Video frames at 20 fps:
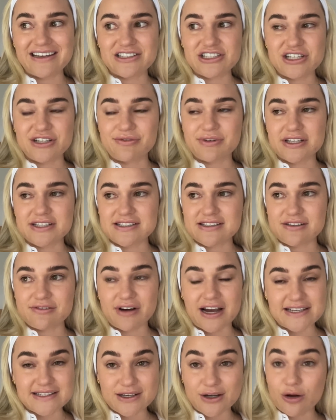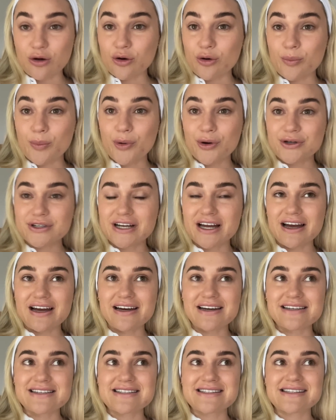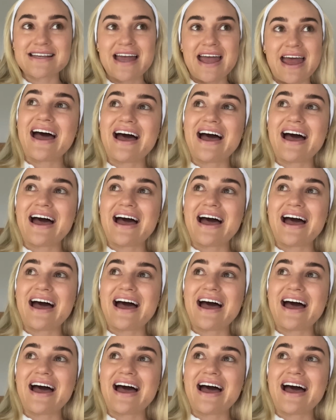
and she runs the Rise and Conquer podcast.